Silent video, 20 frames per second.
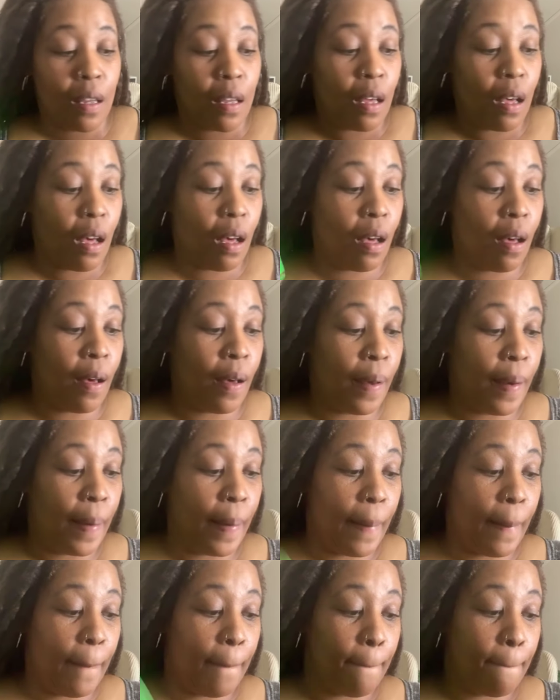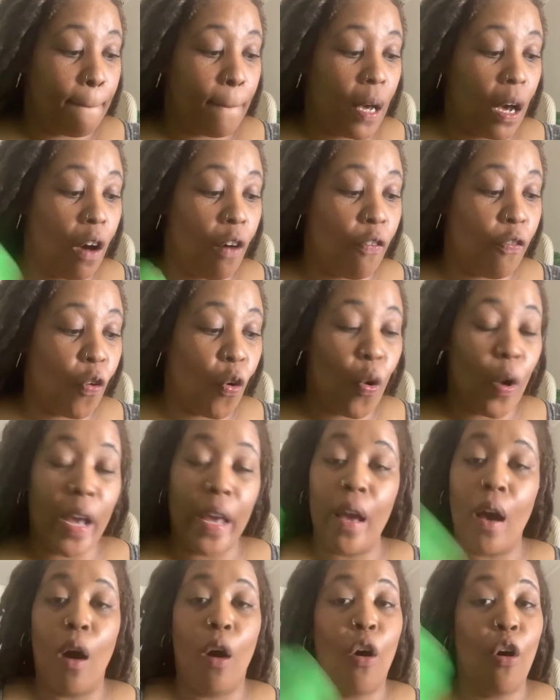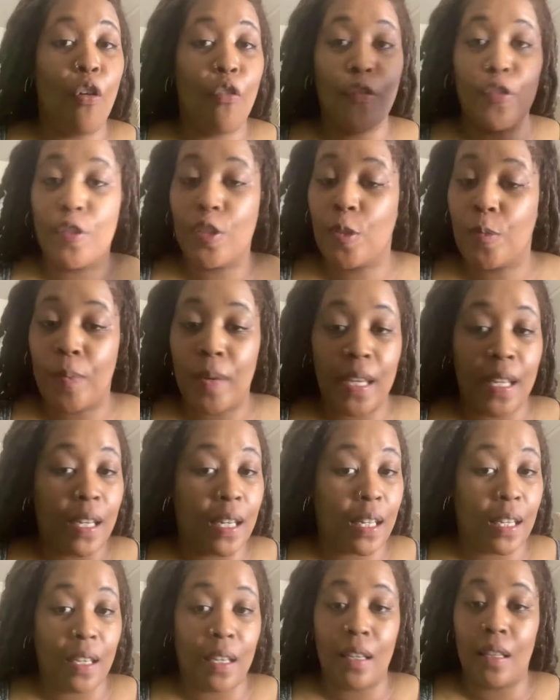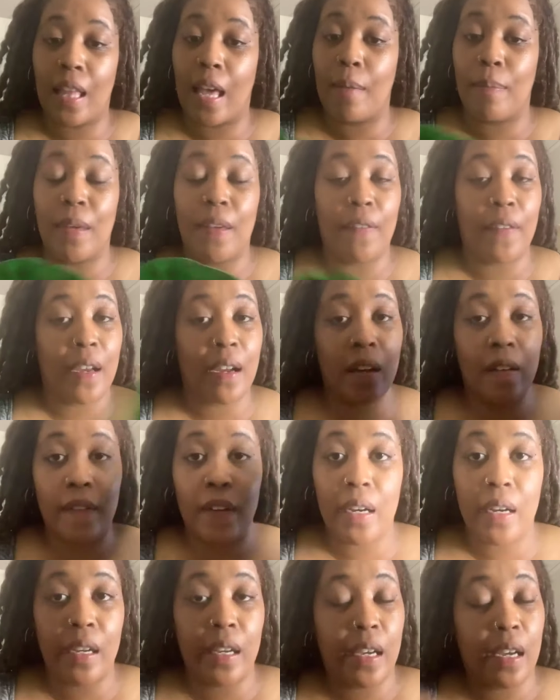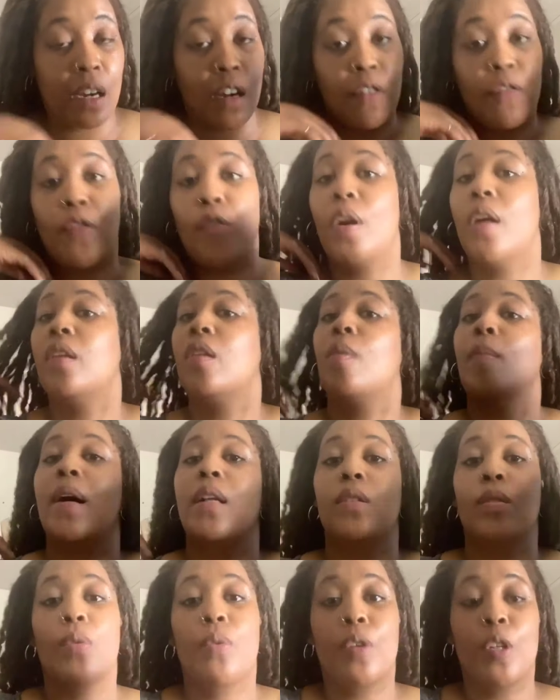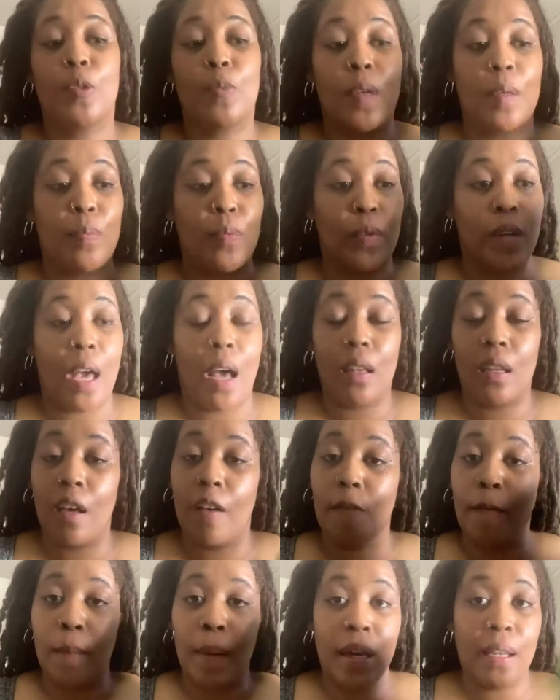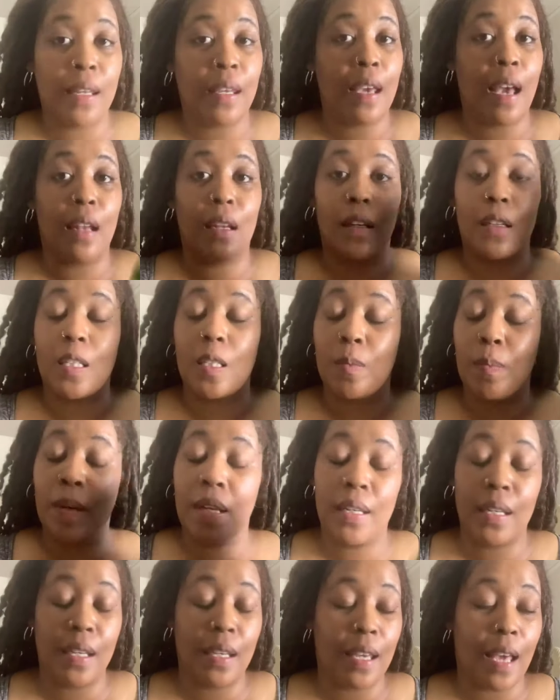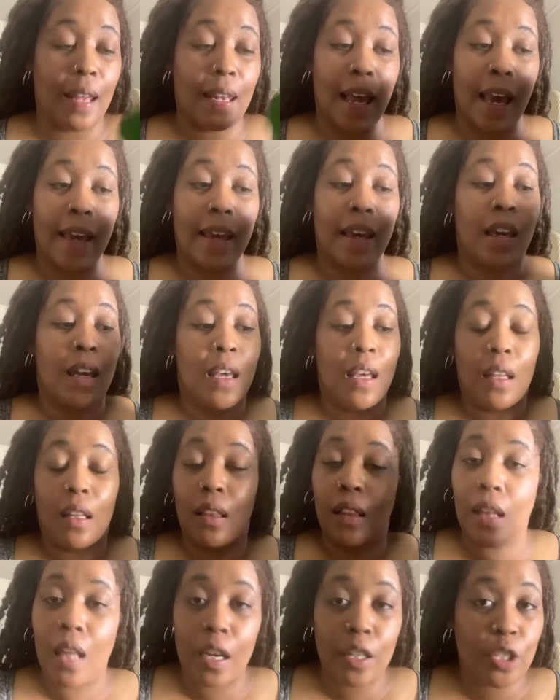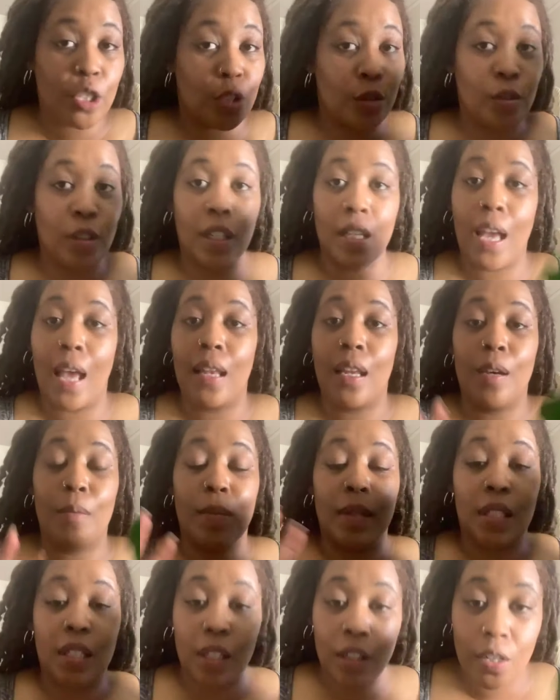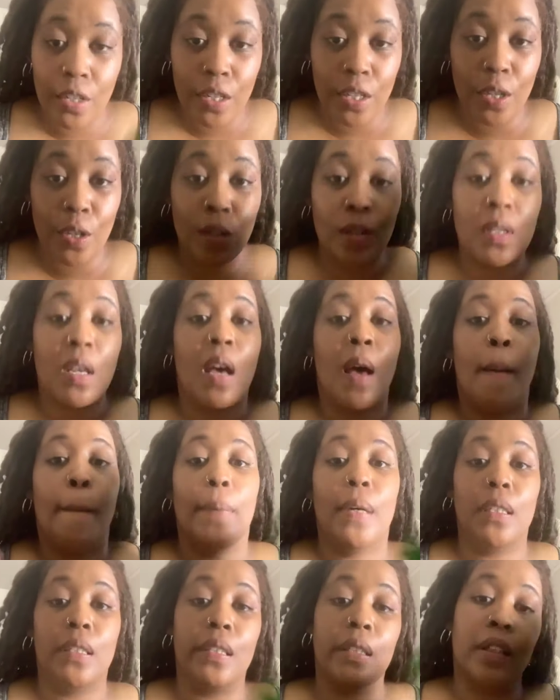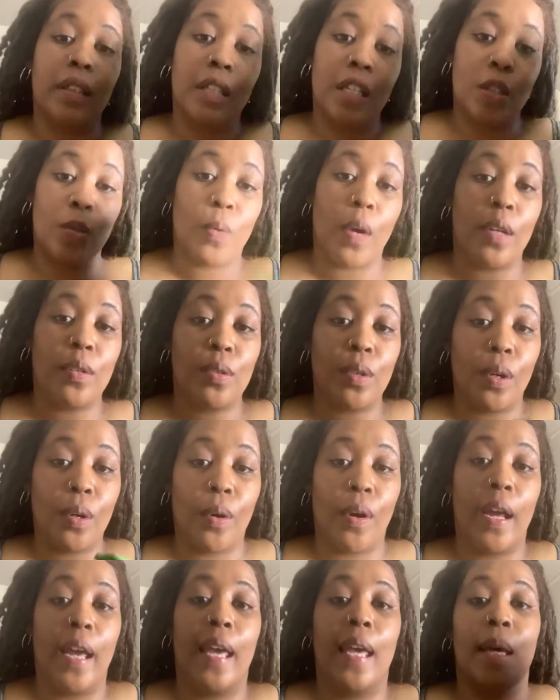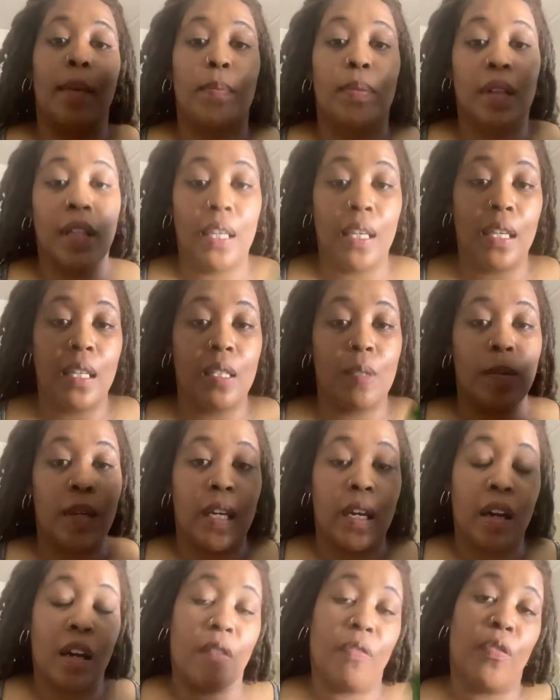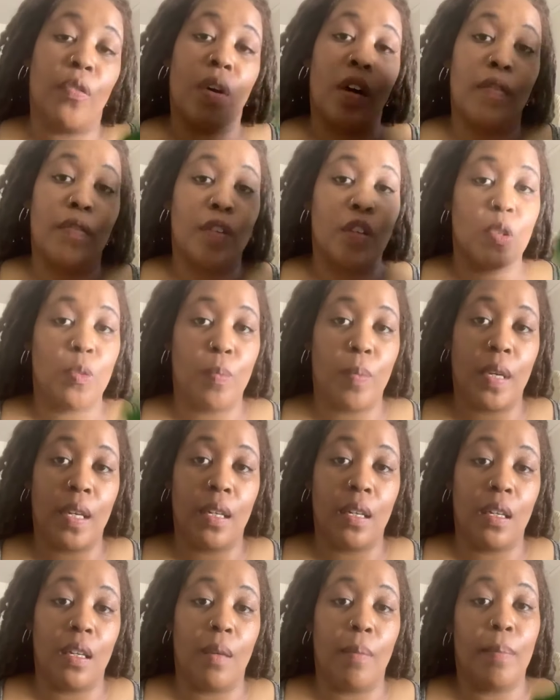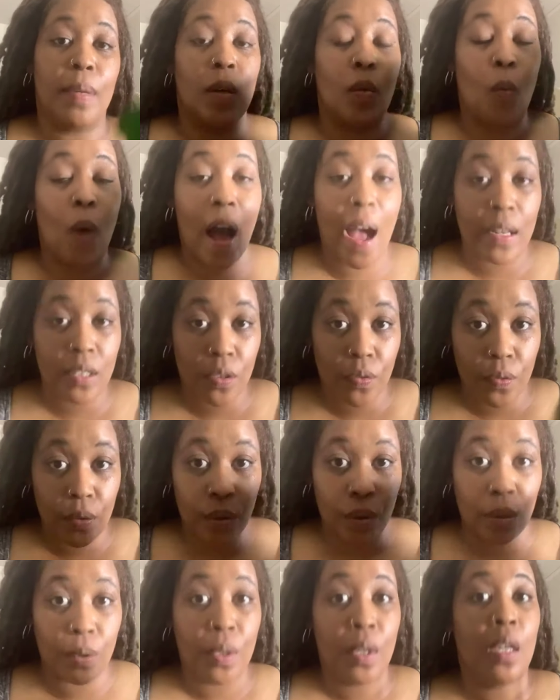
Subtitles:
Avoid overspending. Like, be very, very careful. I know my Taurus people, y'all love money, y'all love spending, y'all like luxury, y'all love materials, but during this retrograde, please be careful of your spending. Be watchful.